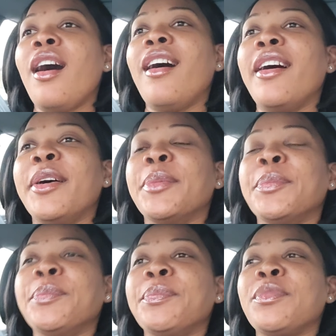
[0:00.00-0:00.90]

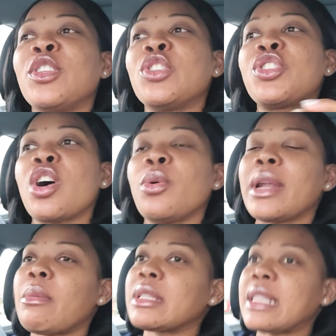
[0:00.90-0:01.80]
Um so what
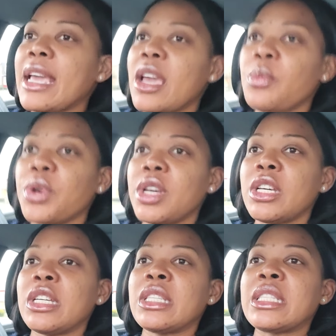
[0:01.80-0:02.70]
I was saying
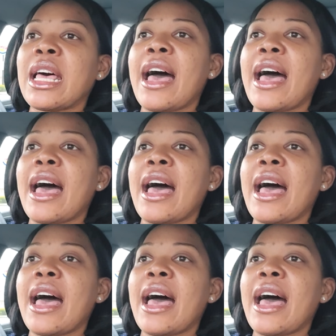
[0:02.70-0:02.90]
was,